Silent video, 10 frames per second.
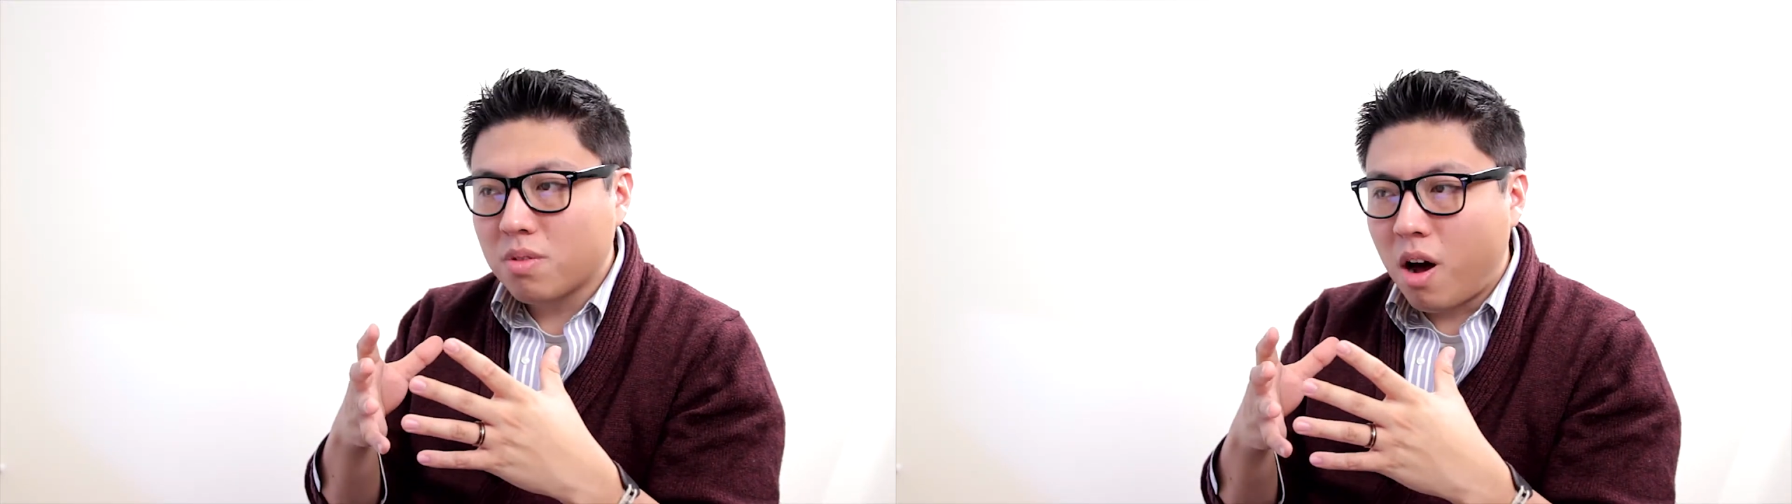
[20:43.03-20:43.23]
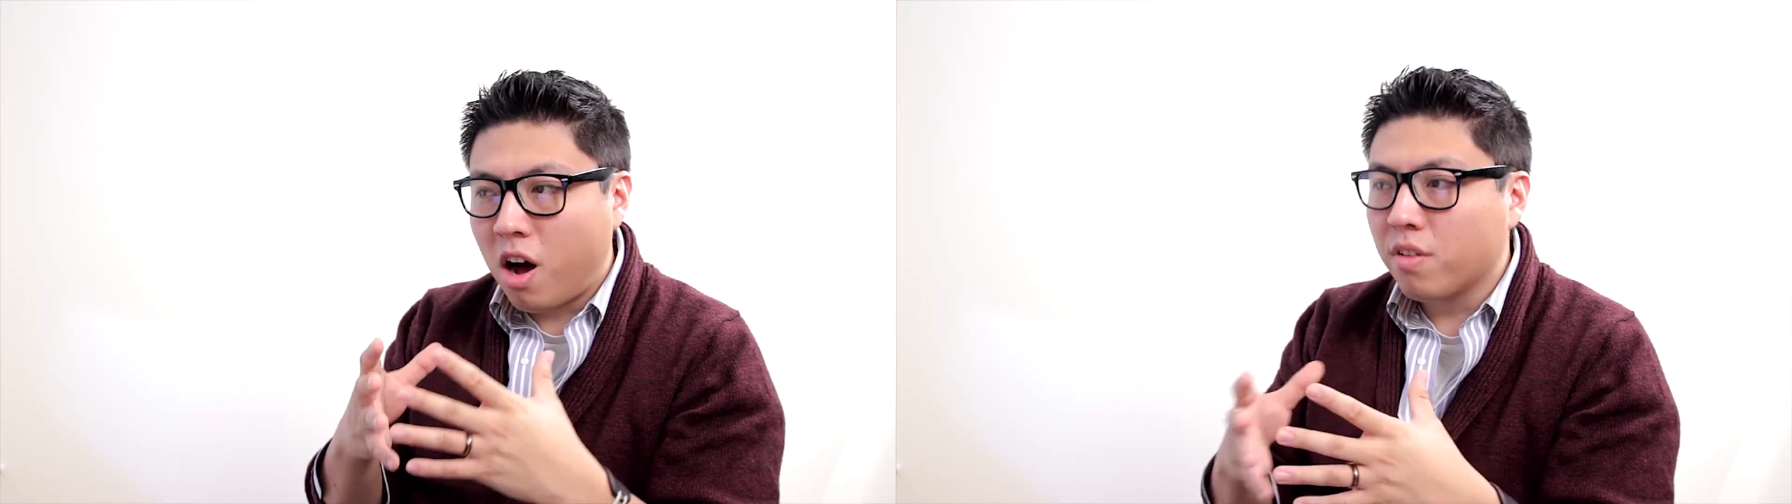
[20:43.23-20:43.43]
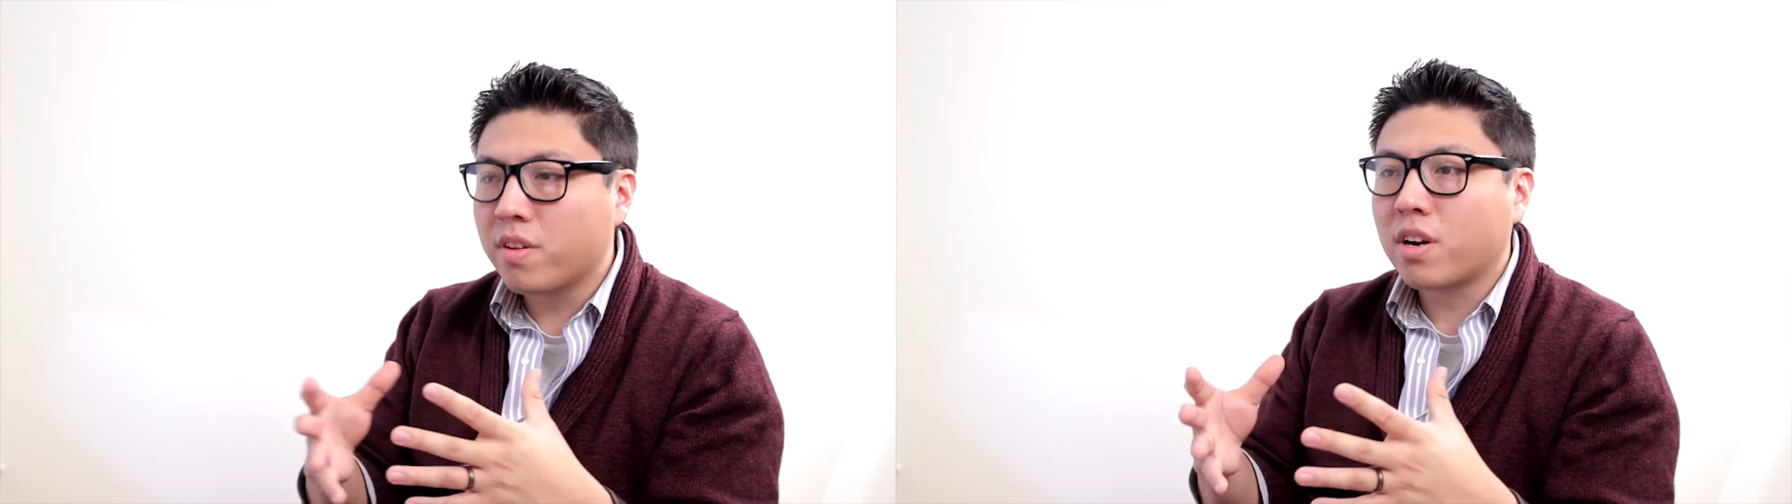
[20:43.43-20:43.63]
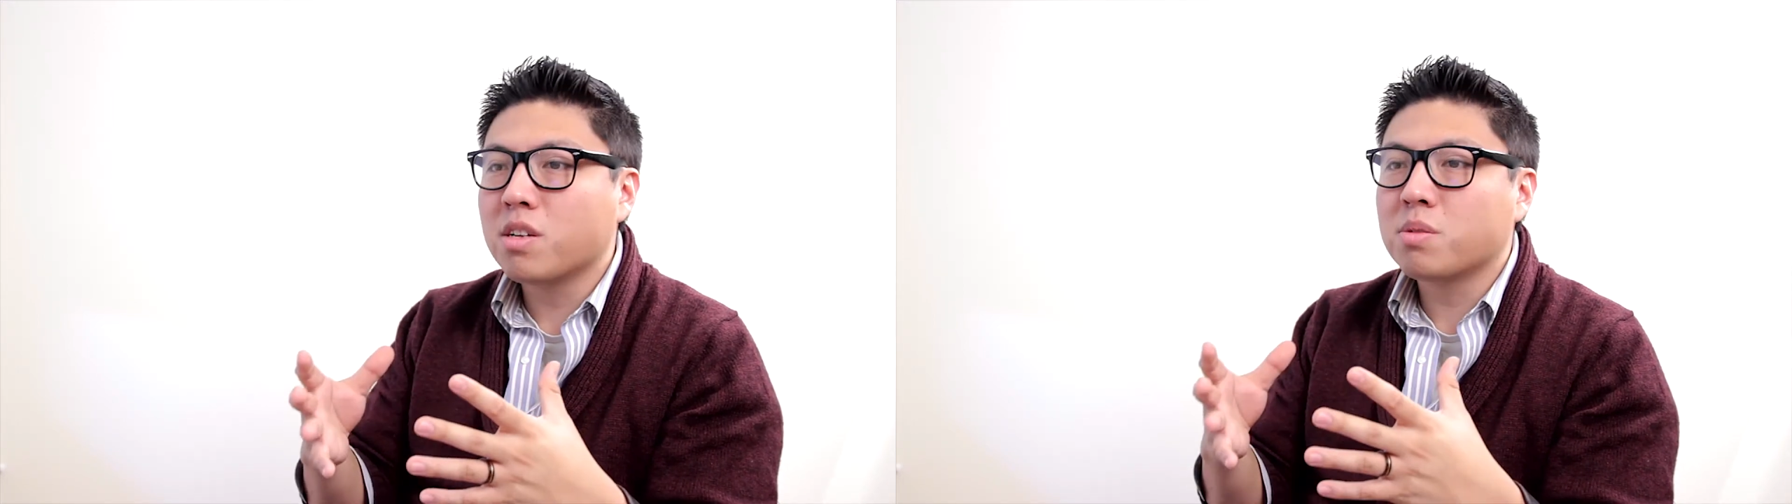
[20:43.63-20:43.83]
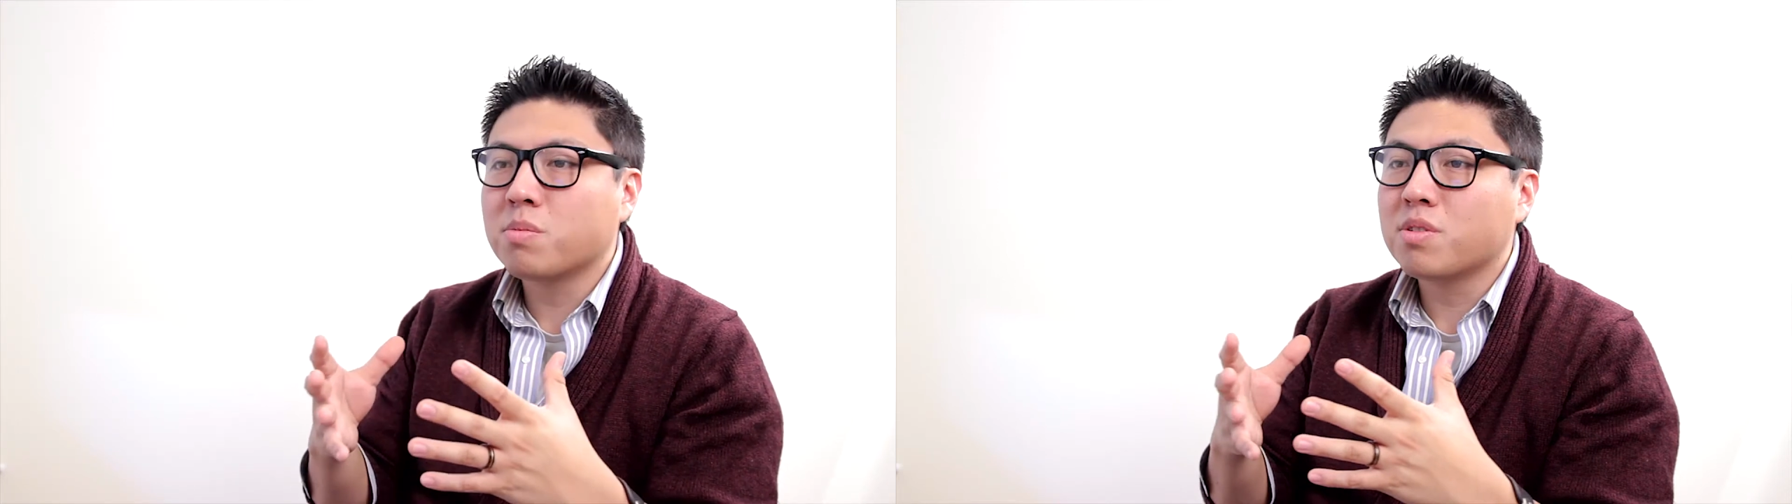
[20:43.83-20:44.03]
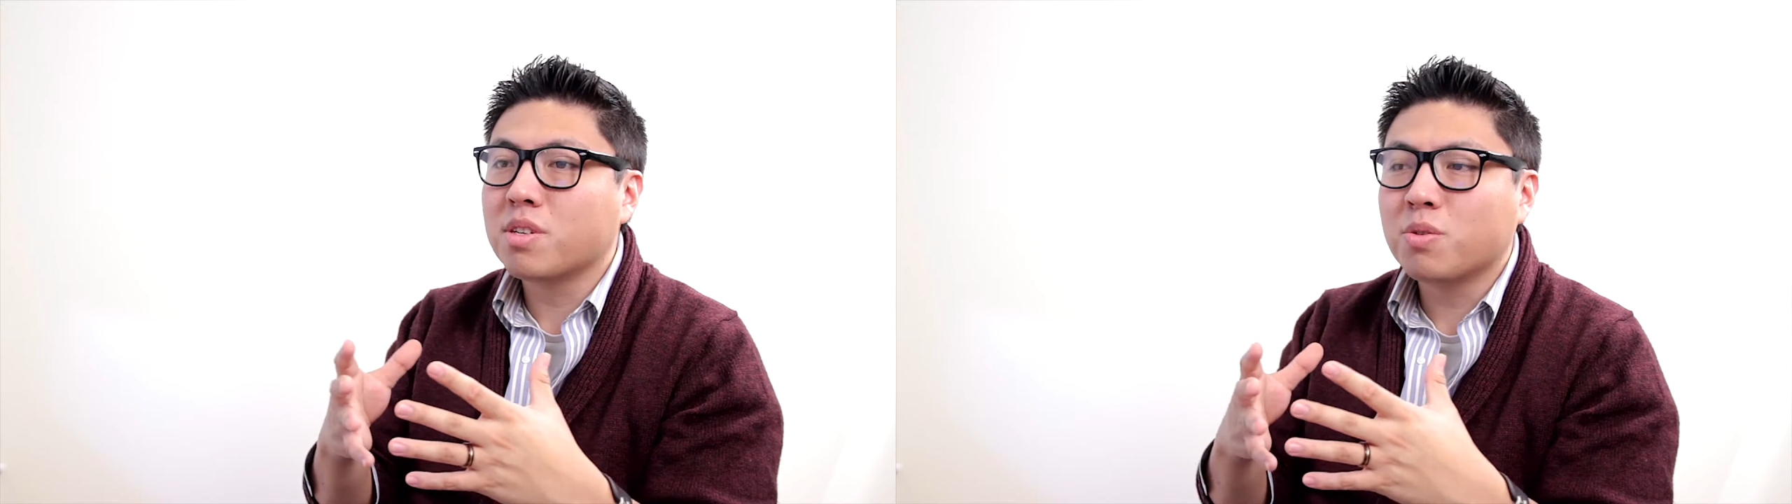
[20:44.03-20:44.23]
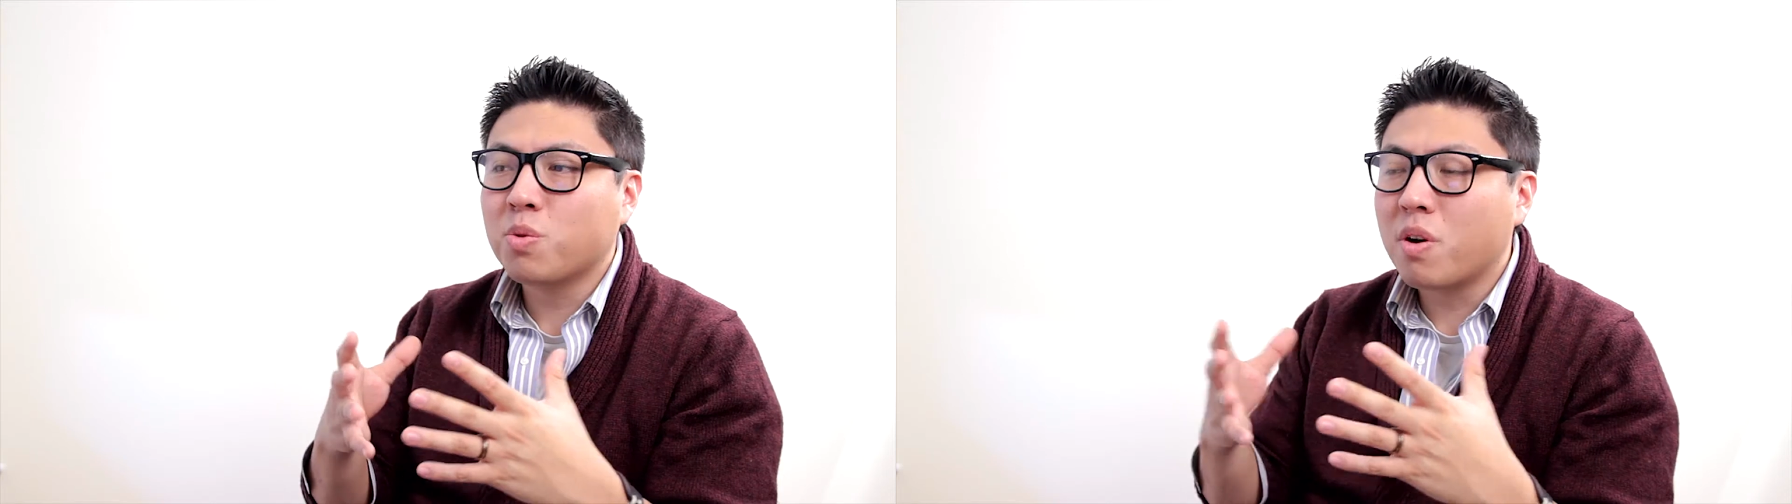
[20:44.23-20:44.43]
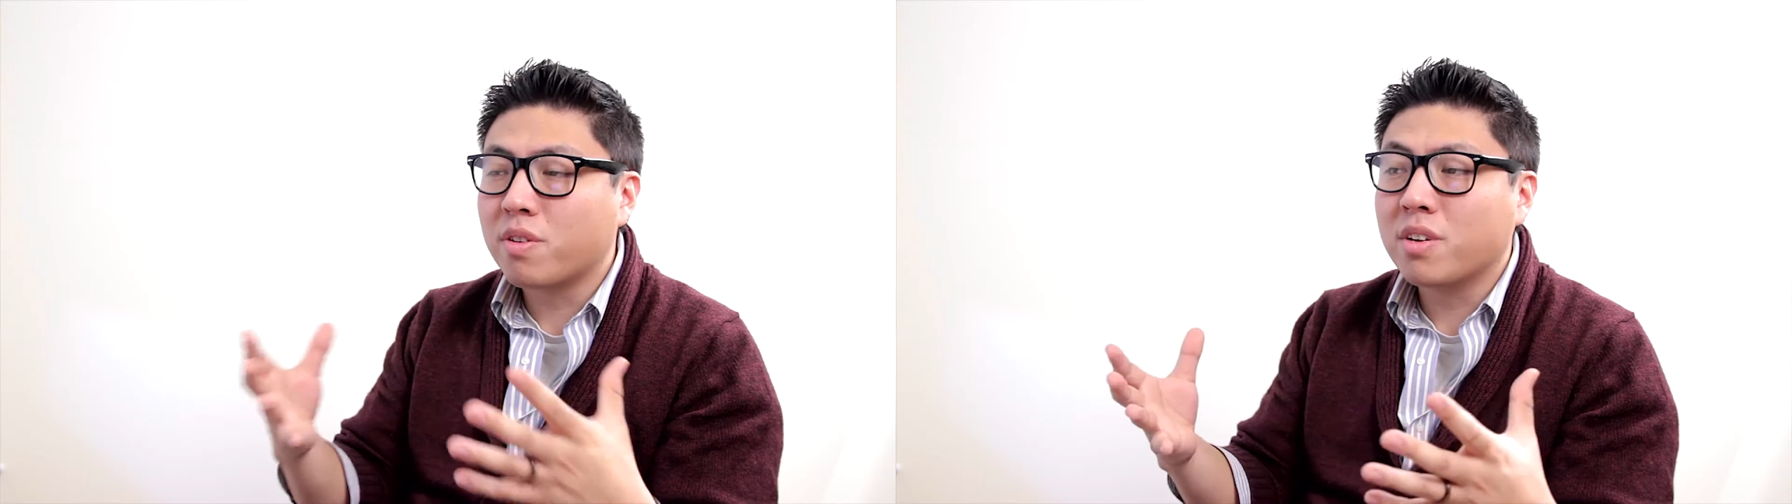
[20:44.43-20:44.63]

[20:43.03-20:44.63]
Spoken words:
all their customers and whoever